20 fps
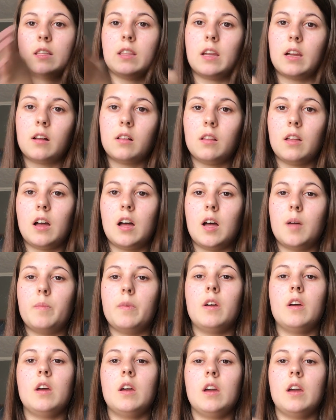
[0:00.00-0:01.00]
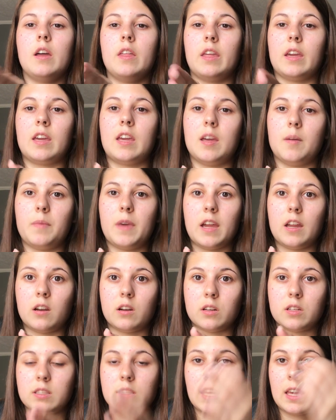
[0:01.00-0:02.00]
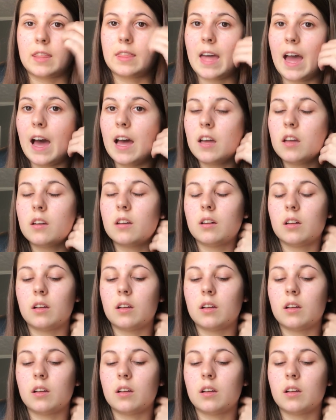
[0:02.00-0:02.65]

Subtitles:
and then club and then campaigners like that.